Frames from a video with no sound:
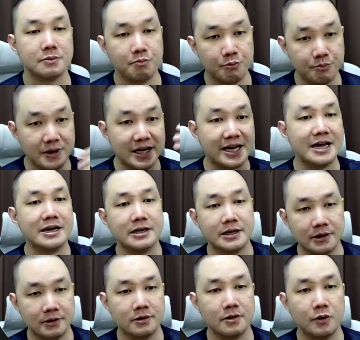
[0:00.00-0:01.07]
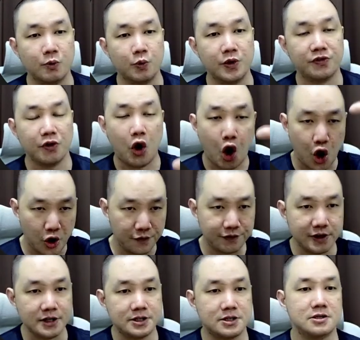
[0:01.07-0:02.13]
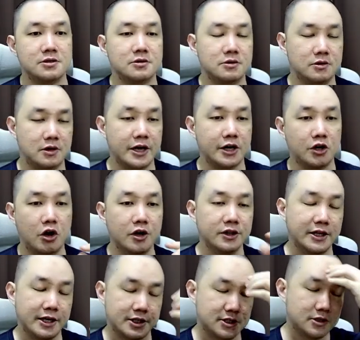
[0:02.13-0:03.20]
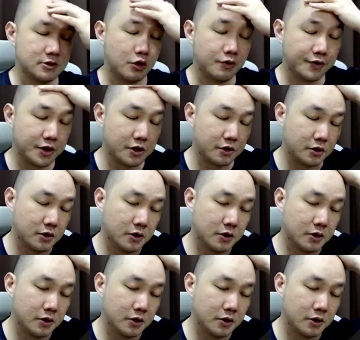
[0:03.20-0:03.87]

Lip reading: begin with all of these like context over here.